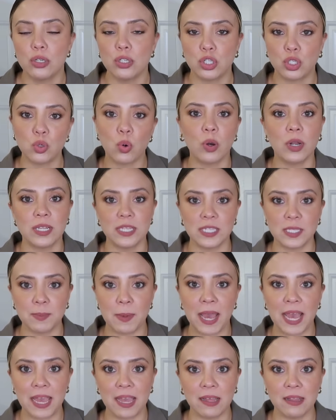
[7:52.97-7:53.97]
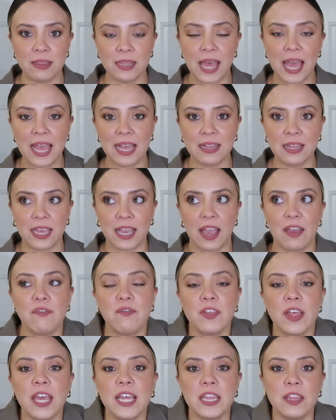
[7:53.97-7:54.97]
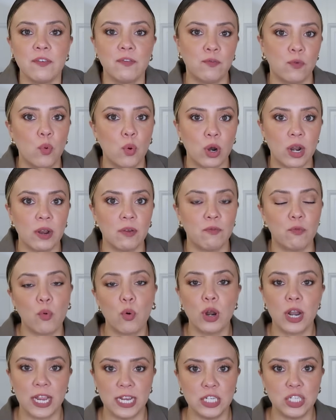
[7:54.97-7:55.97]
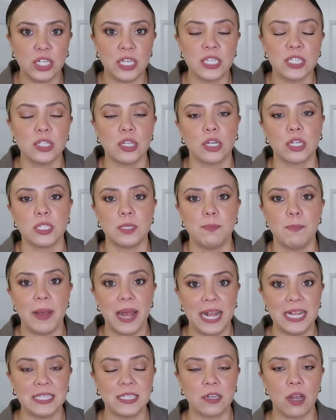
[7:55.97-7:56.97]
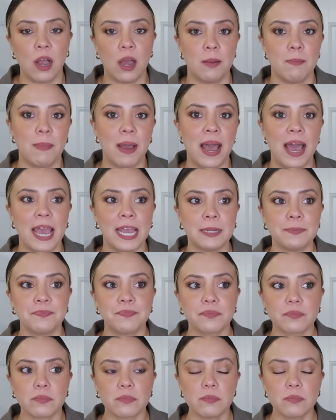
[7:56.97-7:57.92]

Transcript: shortens my leg like I feel like the four four inches looks best on my